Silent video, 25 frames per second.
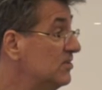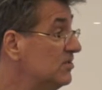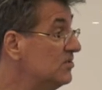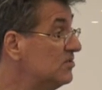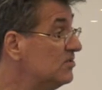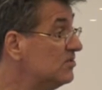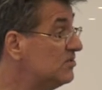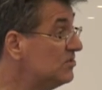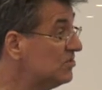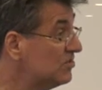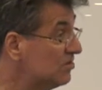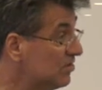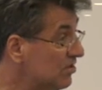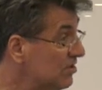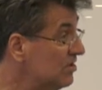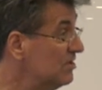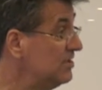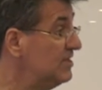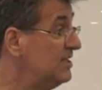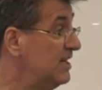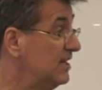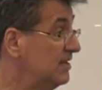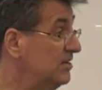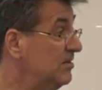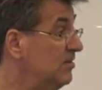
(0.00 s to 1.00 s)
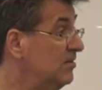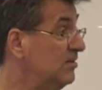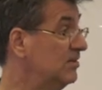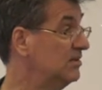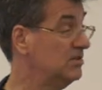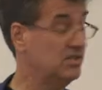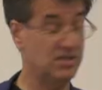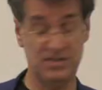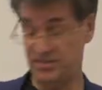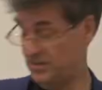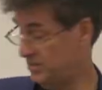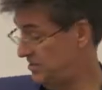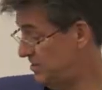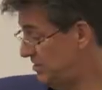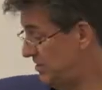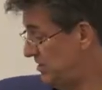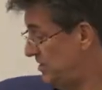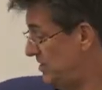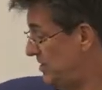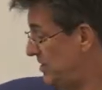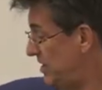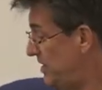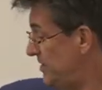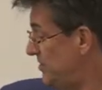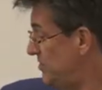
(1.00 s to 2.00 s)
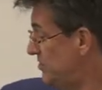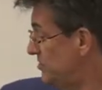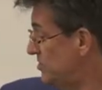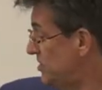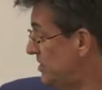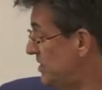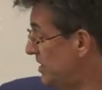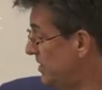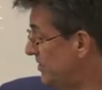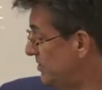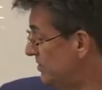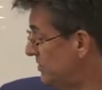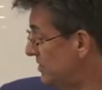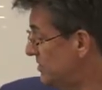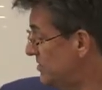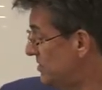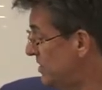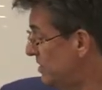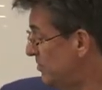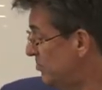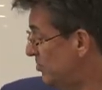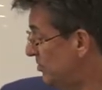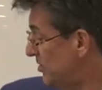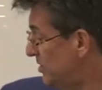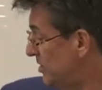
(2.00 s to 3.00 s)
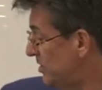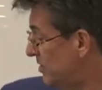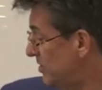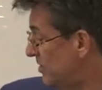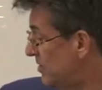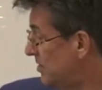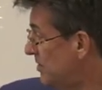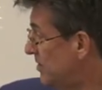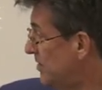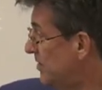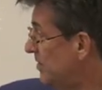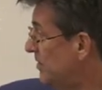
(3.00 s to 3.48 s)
Certain technology. There's another example here.